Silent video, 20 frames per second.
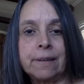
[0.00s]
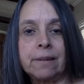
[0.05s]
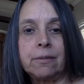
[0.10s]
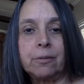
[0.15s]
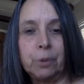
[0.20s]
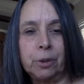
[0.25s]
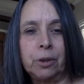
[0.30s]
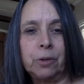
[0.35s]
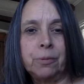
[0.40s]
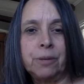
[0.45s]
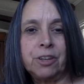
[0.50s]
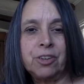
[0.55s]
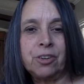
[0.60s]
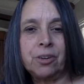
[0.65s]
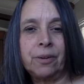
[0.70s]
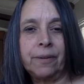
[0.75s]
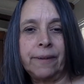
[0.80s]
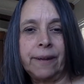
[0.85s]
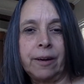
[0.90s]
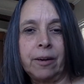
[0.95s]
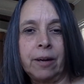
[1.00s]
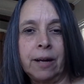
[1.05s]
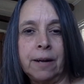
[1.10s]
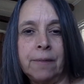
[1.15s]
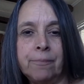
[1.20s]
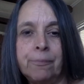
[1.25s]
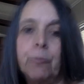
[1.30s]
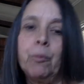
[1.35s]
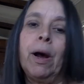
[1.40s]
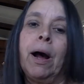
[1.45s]
Real original there, huh?
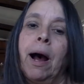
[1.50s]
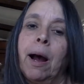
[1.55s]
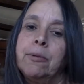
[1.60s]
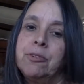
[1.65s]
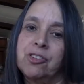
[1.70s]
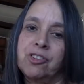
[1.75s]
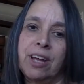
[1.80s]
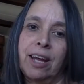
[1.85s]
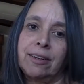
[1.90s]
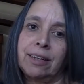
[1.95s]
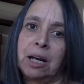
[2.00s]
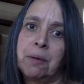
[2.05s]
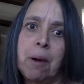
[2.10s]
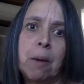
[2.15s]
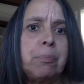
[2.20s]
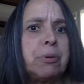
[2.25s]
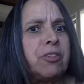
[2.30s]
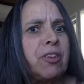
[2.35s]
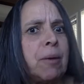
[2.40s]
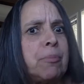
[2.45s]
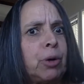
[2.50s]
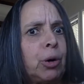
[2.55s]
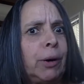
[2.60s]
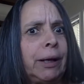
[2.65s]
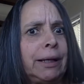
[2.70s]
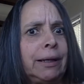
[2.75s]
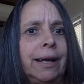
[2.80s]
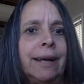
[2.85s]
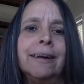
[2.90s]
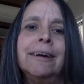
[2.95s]
Well, I just had to come up with something
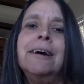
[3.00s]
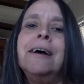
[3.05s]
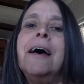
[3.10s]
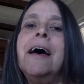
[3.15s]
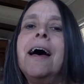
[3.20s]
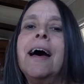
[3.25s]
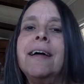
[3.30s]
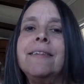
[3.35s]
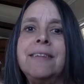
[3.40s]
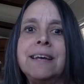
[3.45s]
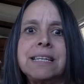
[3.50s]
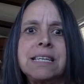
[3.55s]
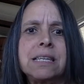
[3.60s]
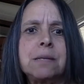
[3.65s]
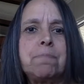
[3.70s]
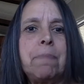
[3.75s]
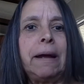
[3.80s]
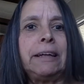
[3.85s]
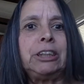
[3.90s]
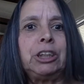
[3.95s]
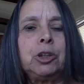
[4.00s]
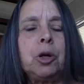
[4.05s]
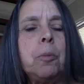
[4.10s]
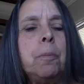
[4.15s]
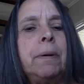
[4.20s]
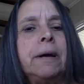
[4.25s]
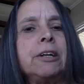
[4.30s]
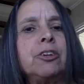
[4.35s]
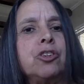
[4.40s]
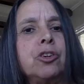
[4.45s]
quickly. The Special
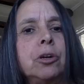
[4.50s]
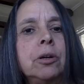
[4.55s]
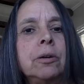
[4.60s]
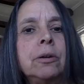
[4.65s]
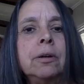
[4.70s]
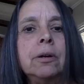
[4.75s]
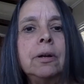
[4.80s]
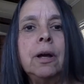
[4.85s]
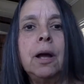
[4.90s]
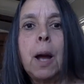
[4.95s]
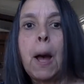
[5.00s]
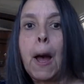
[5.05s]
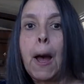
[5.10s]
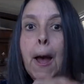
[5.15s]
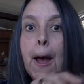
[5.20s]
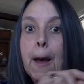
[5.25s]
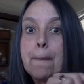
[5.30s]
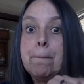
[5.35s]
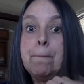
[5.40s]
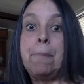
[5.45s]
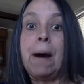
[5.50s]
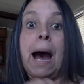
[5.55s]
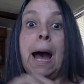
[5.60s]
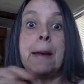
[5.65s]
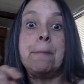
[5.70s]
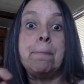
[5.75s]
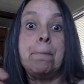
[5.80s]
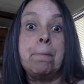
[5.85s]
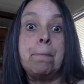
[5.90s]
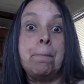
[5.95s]
Picture
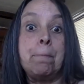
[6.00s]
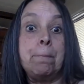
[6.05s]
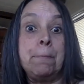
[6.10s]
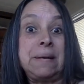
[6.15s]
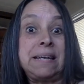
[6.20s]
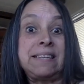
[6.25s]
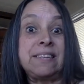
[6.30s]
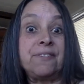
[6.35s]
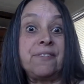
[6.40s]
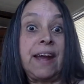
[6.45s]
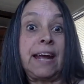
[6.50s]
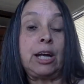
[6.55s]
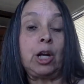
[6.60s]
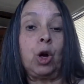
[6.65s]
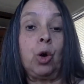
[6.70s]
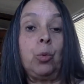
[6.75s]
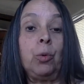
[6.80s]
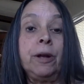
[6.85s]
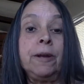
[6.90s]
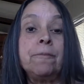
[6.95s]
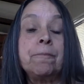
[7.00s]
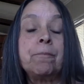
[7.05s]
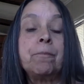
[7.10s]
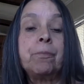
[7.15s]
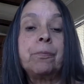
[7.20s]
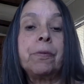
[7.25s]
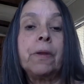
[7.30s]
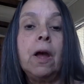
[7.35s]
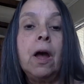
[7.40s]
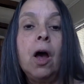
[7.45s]
by Miss Van Gerwen.
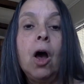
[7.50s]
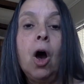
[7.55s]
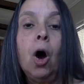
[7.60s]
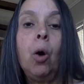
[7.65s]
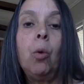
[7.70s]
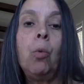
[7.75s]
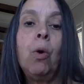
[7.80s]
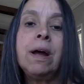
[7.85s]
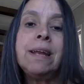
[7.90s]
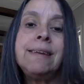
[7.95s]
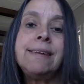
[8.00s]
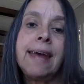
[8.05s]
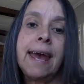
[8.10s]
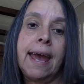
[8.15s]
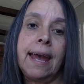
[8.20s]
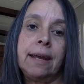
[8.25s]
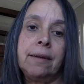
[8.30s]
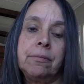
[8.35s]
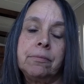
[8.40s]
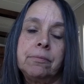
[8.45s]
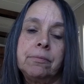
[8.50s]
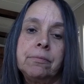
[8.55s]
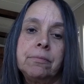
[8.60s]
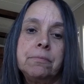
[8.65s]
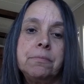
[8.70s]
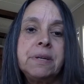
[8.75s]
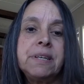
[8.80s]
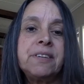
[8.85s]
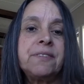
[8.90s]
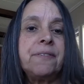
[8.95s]
One day,
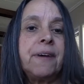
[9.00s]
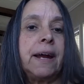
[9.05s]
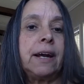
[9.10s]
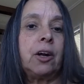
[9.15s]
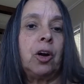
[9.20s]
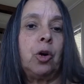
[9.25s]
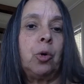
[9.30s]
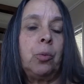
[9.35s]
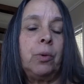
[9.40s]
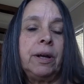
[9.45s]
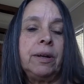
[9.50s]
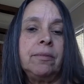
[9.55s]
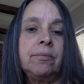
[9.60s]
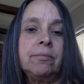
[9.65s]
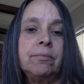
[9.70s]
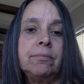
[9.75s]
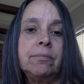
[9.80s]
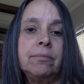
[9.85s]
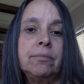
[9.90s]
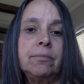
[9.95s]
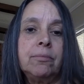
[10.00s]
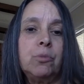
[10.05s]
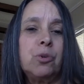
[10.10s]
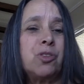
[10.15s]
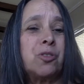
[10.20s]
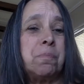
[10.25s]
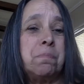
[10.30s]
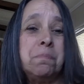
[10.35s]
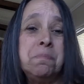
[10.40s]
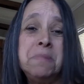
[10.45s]
Miss Van Gerwen
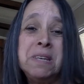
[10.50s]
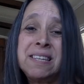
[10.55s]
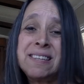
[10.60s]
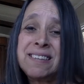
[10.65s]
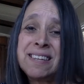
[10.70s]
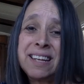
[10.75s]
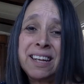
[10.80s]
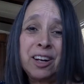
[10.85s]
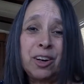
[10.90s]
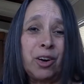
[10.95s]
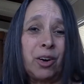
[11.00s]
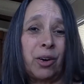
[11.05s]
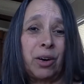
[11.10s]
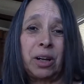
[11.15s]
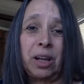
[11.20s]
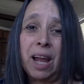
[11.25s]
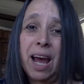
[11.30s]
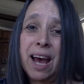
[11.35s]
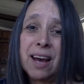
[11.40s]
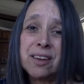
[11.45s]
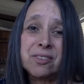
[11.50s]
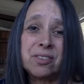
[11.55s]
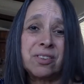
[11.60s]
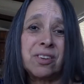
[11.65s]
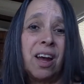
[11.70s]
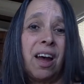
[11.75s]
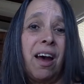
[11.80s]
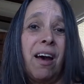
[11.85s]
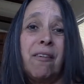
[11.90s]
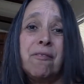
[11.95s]
was missing her class
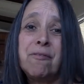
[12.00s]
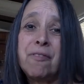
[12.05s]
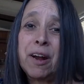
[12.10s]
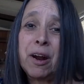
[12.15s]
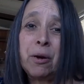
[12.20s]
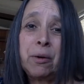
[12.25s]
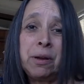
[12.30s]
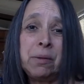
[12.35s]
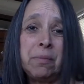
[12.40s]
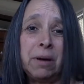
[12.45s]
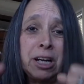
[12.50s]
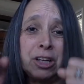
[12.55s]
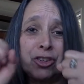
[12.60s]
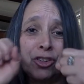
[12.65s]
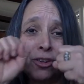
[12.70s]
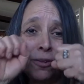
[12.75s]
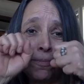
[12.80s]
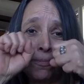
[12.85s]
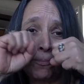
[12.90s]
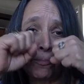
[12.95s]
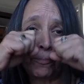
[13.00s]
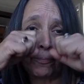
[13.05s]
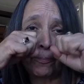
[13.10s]
very much.